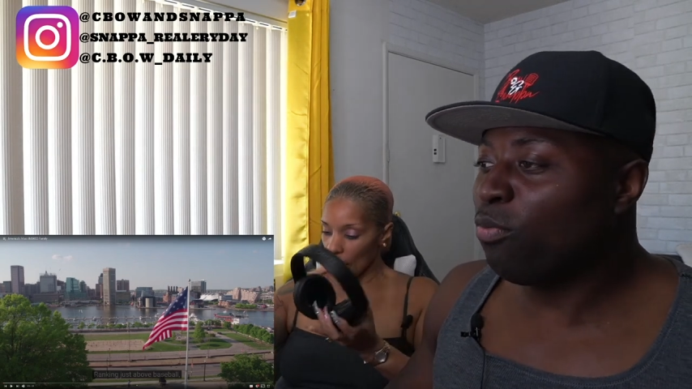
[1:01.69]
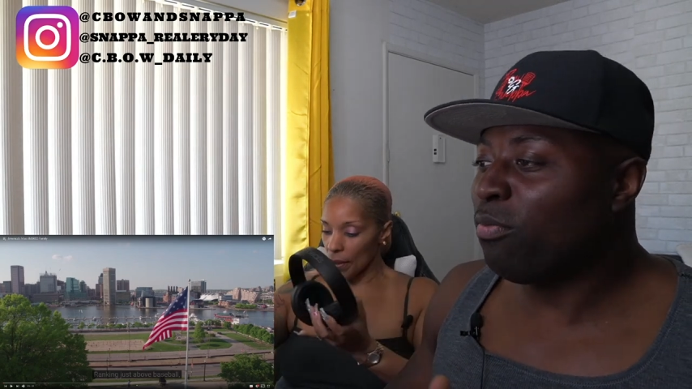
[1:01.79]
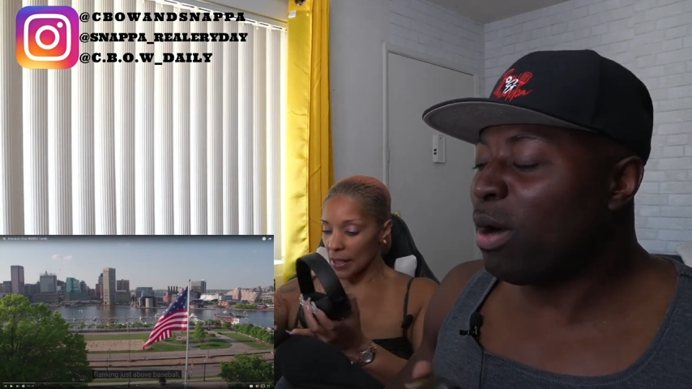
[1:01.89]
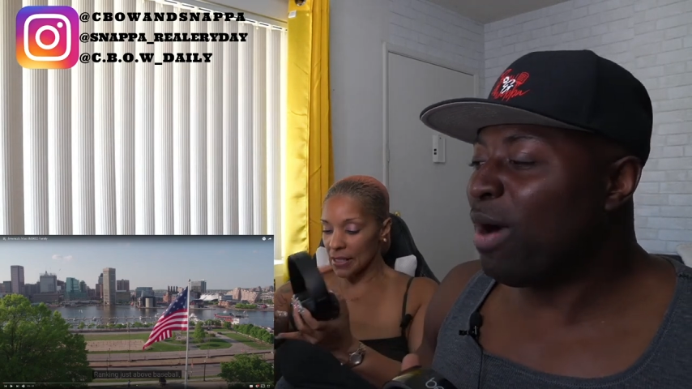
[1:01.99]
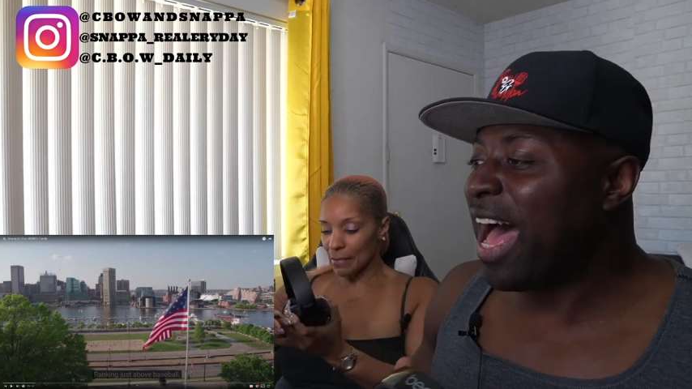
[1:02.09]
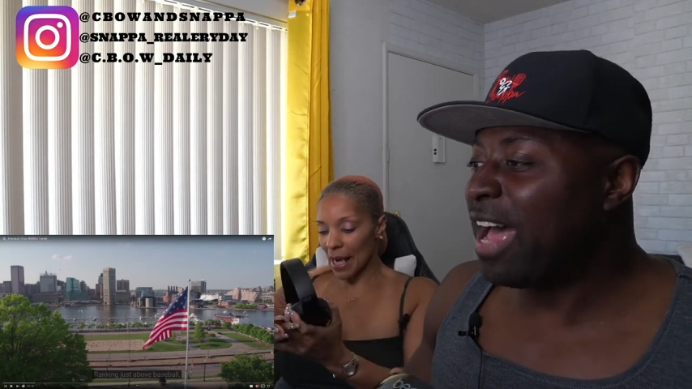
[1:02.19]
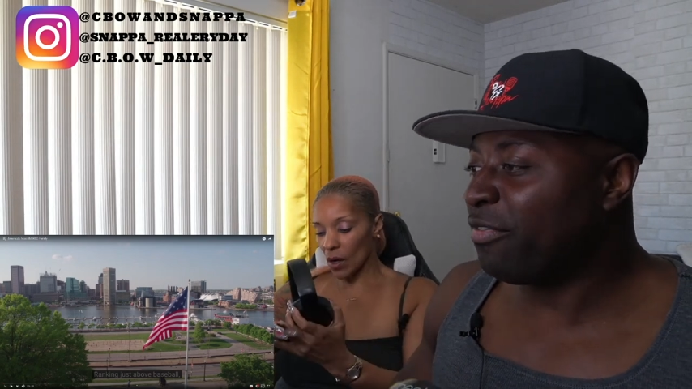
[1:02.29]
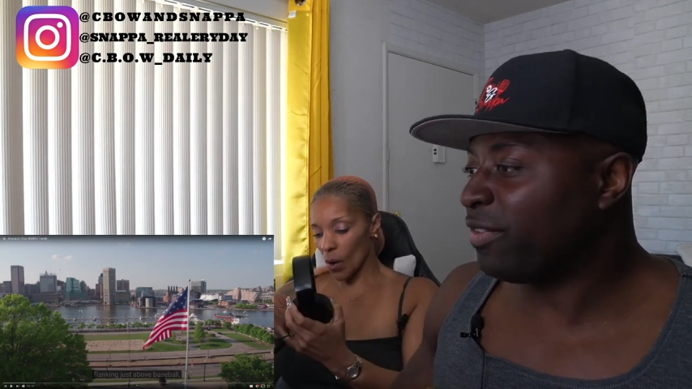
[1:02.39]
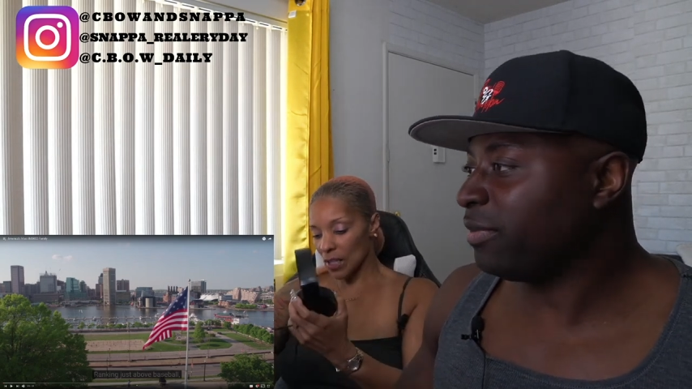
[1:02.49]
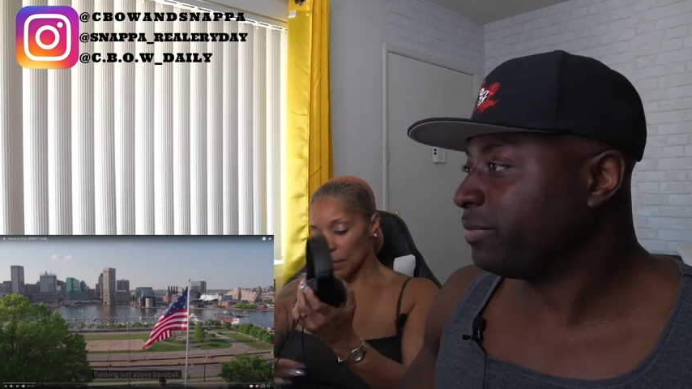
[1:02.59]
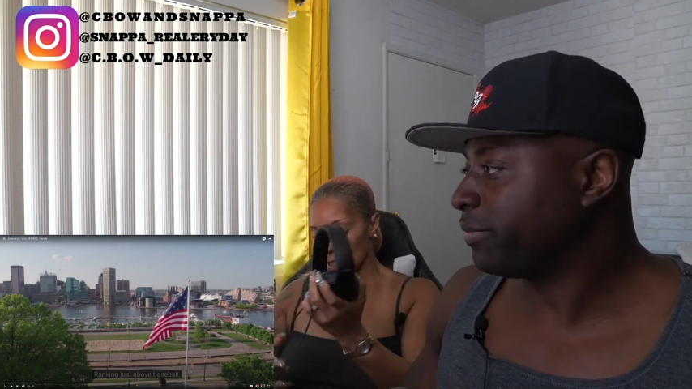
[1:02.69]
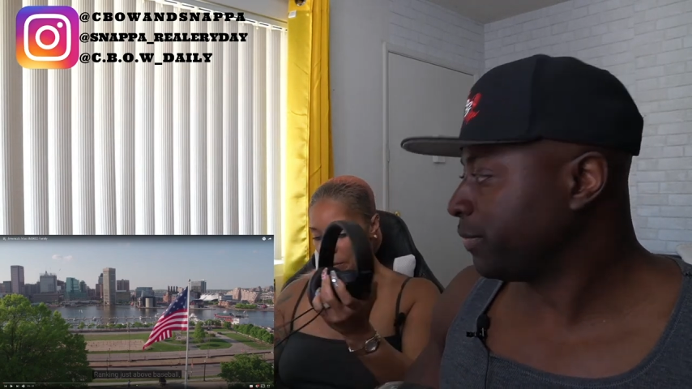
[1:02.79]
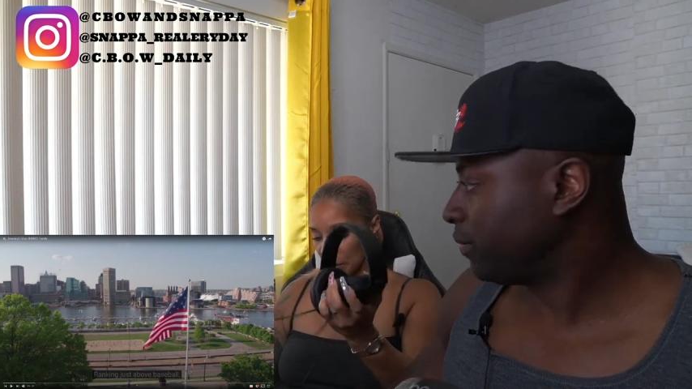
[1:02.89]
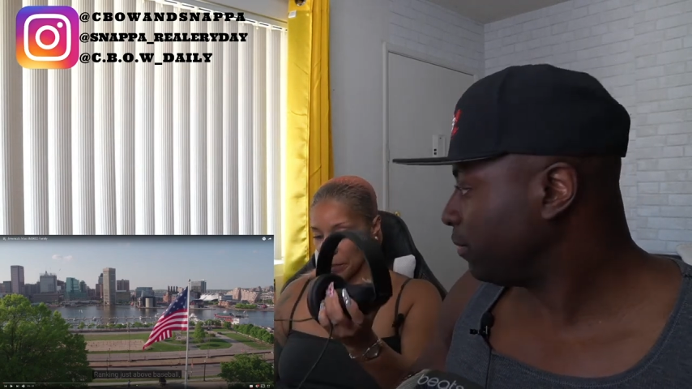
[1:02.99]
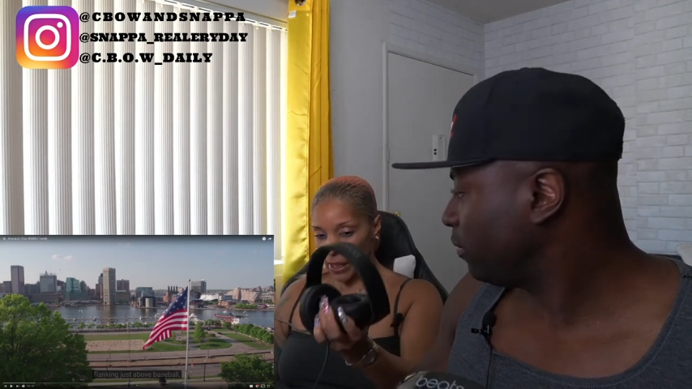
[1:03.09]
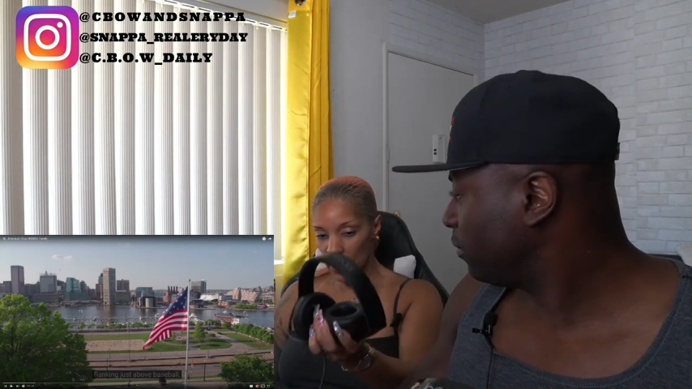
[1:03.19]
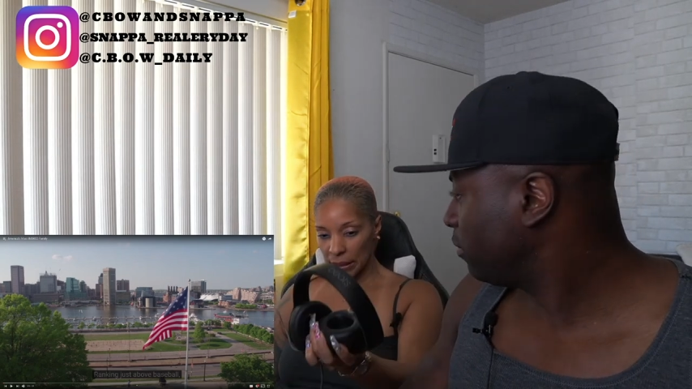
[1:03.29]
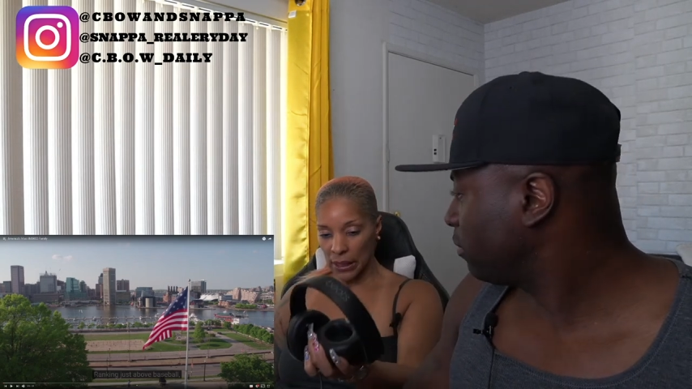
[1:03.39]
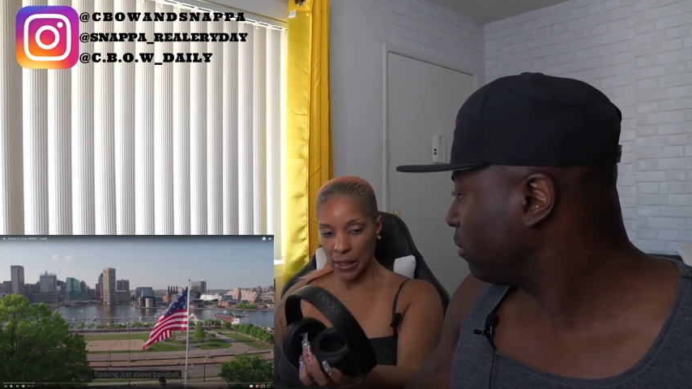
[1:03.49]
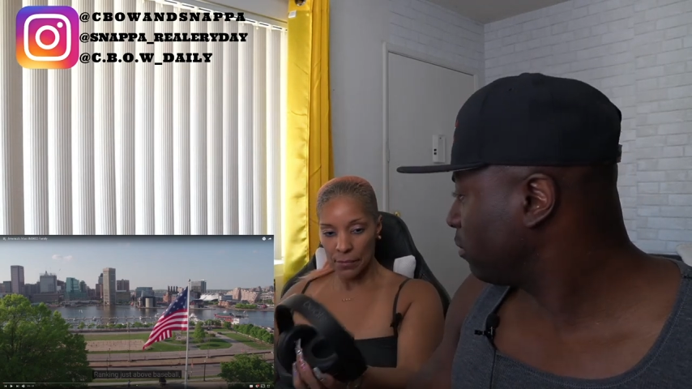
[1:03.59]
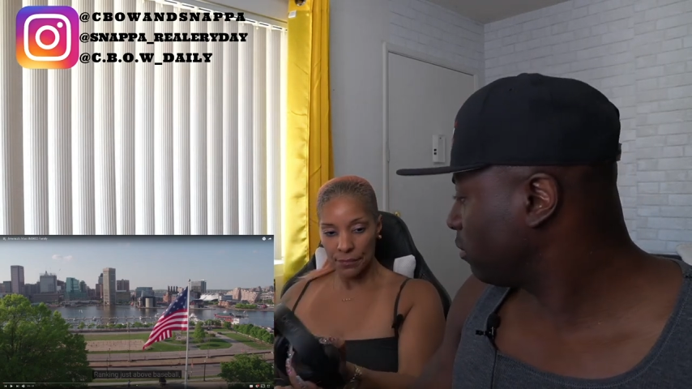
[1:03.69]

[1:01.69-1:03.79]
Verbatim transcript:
Speaker 1: my is wife. My cord's supposed to be plugged up.